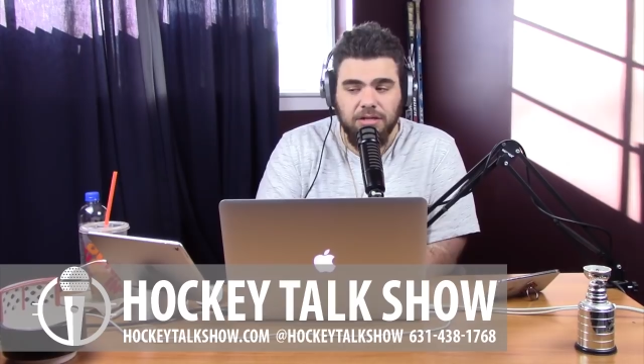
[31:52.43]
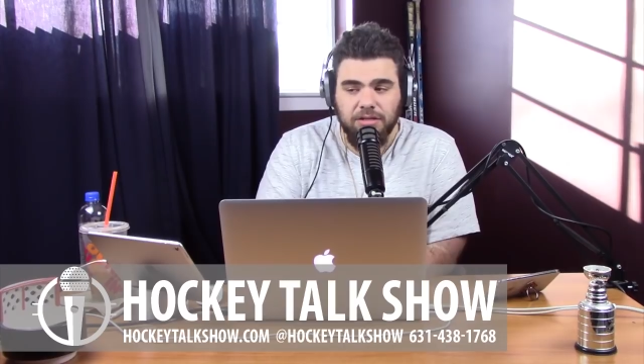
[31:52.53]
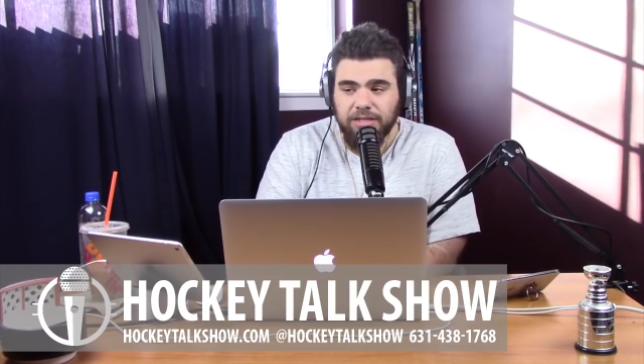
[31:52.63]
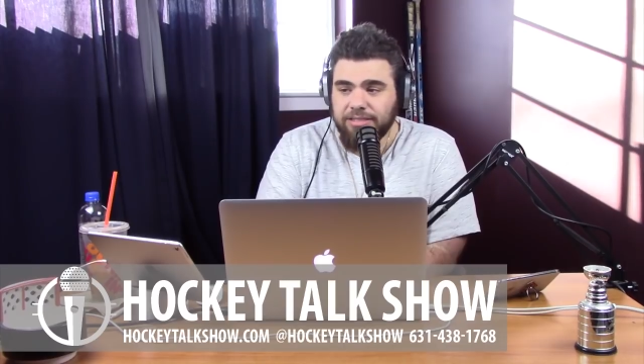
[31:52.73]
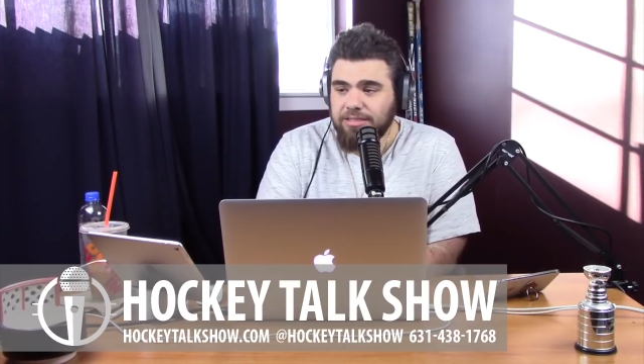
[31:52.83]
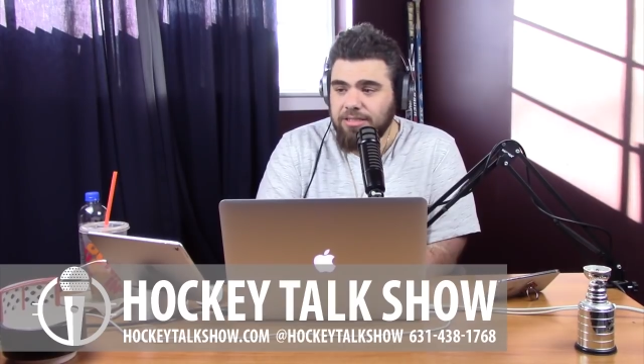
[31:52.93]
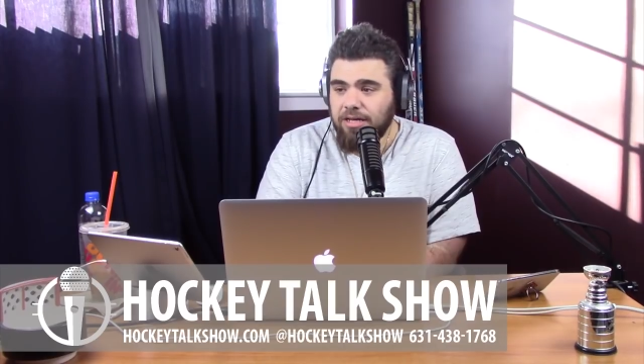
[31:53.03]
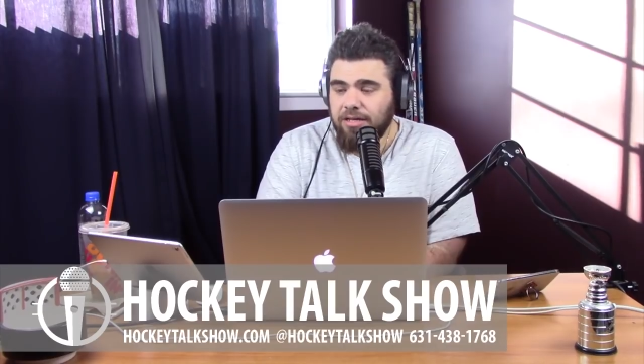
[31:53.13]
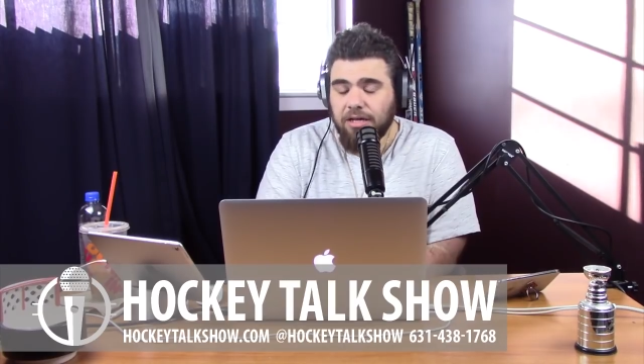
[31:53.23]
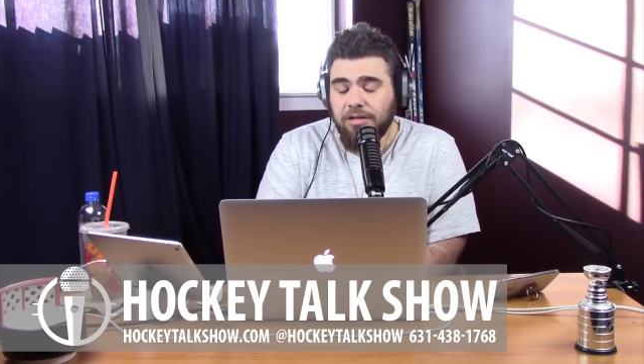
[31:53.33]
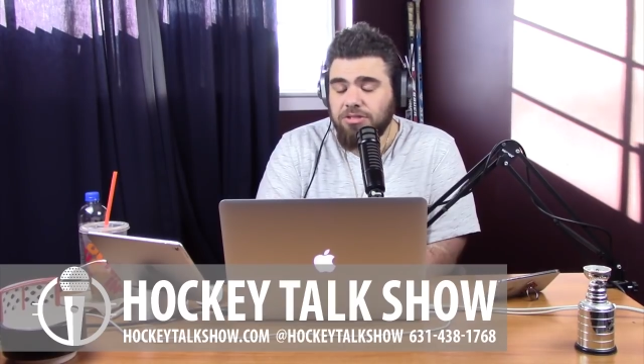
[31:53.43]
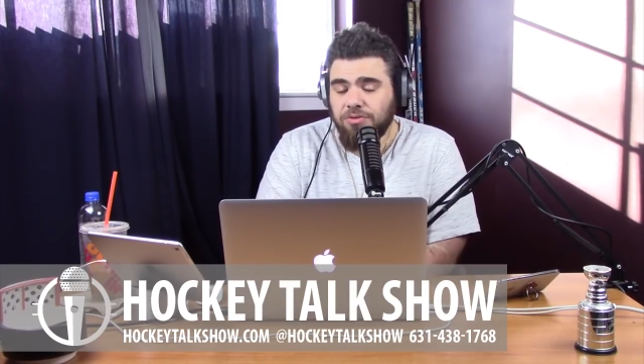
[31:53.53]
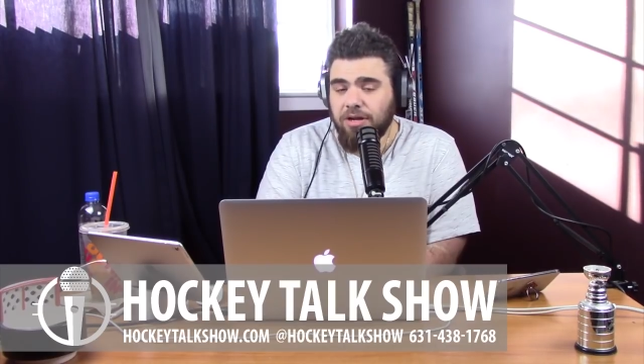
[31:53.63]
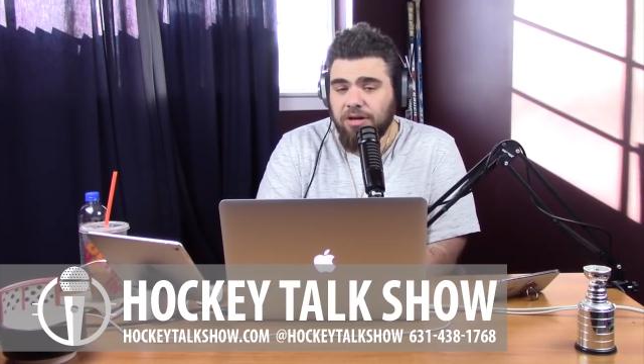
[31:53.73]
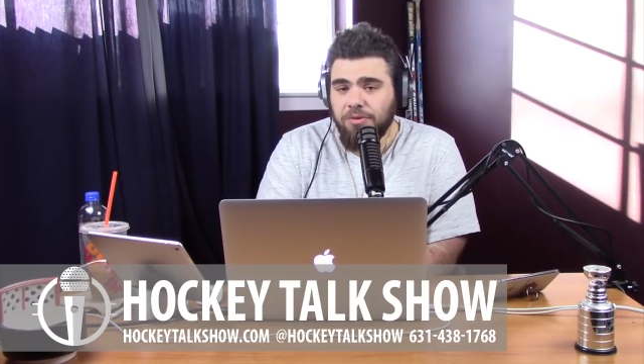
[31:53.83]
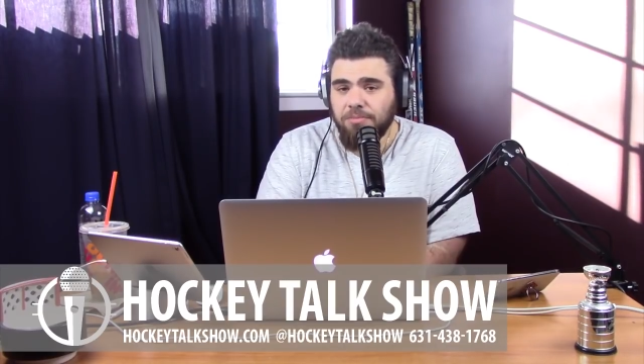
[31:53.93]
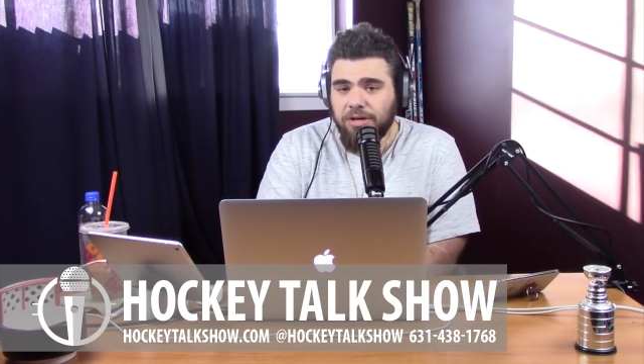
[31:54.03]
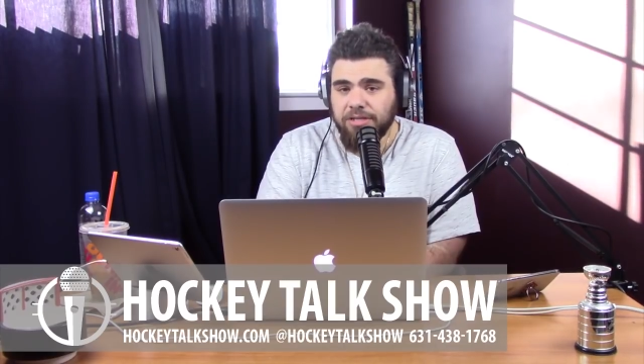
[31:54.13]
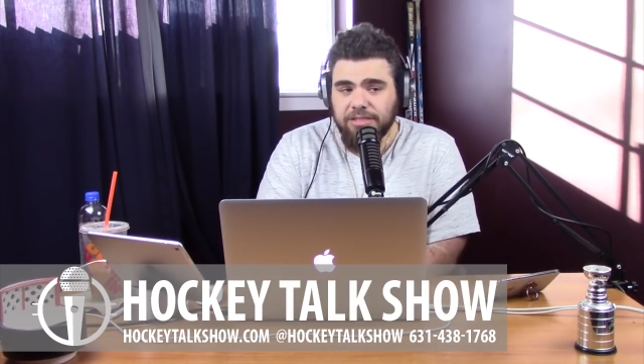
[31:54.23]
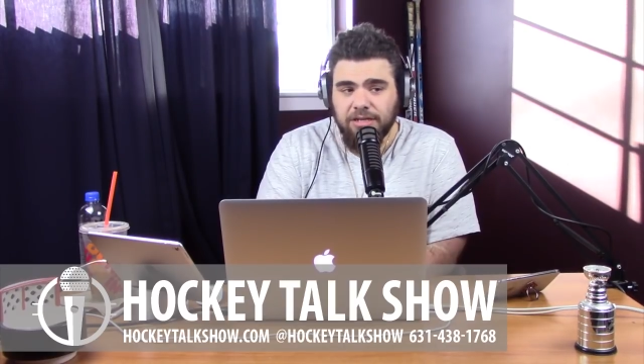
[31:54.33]
Toronto and
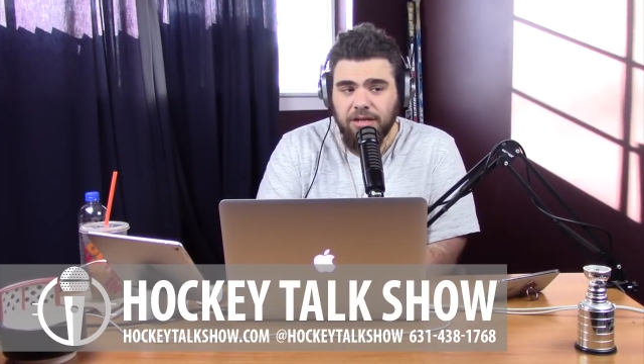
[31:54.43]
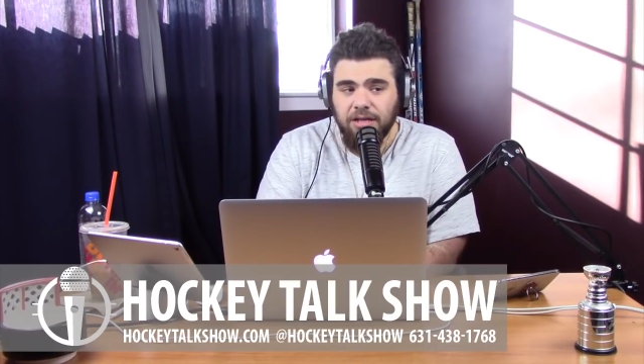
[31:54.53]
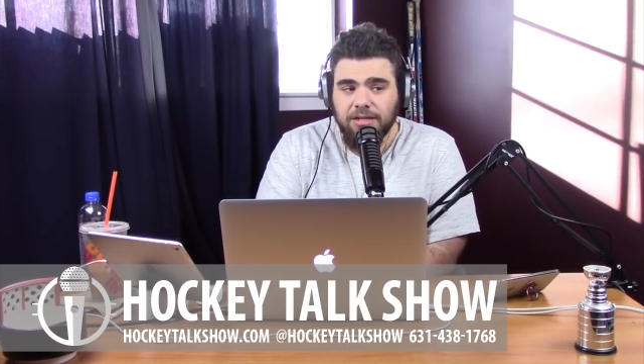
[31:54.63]
Boston,